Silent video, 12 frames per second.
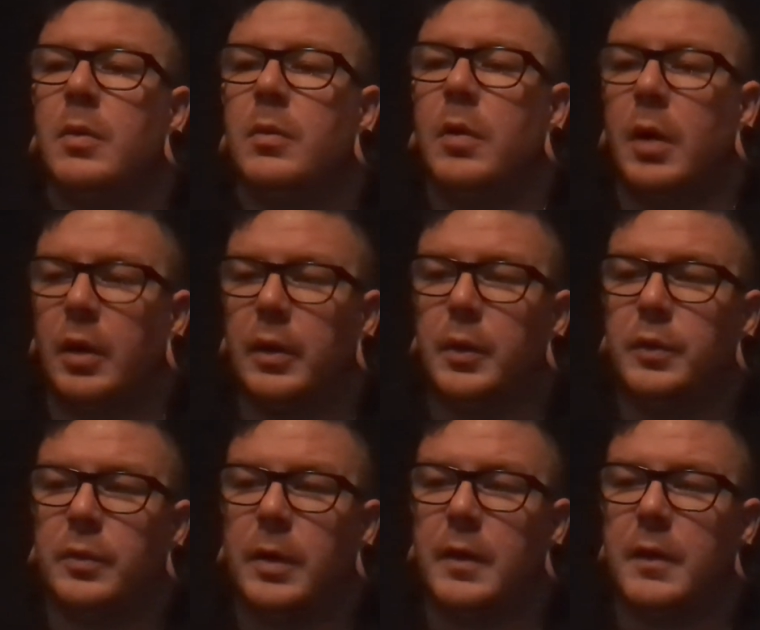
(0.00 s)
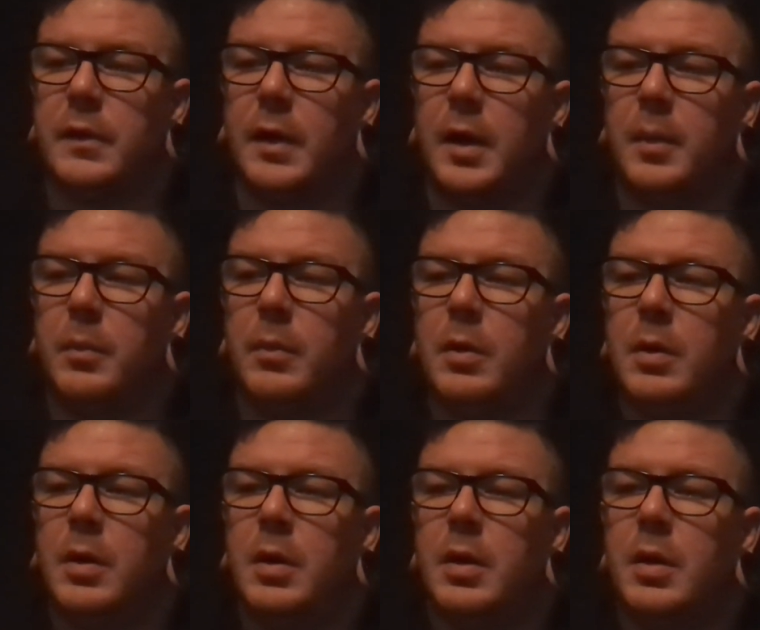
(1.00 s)
Luckily, it was around the time
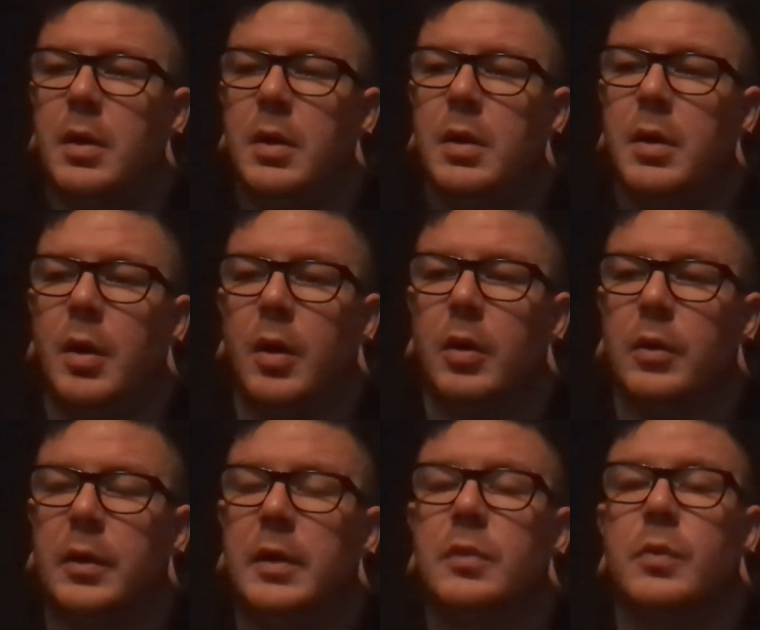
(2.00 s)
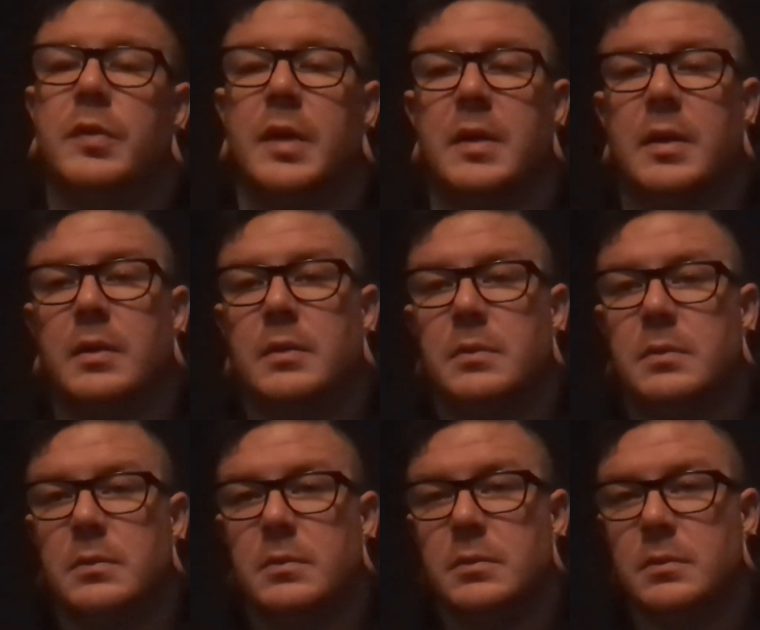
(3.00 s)
our lease was ending,
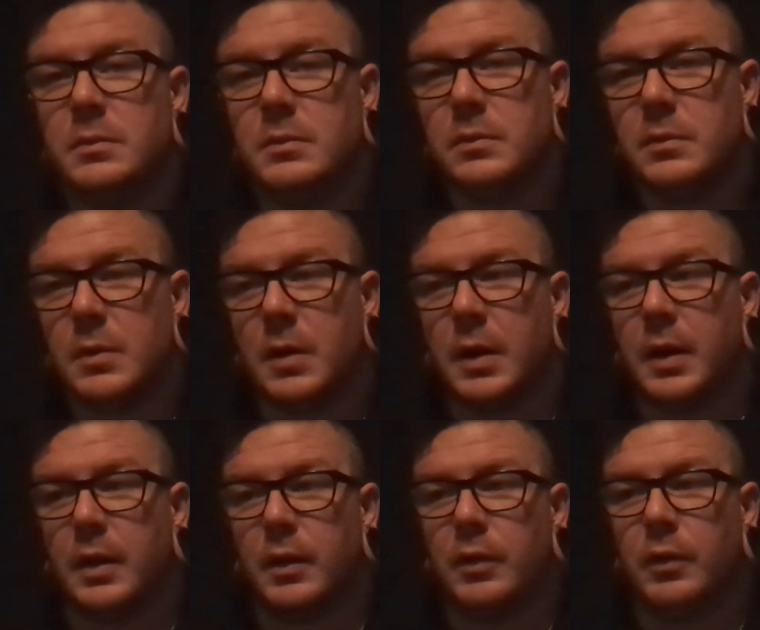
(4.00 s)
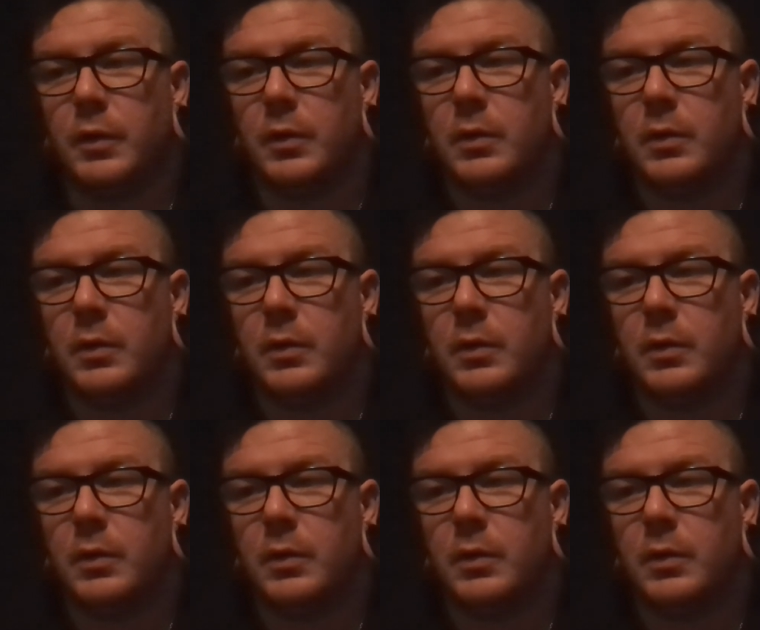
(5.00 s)
and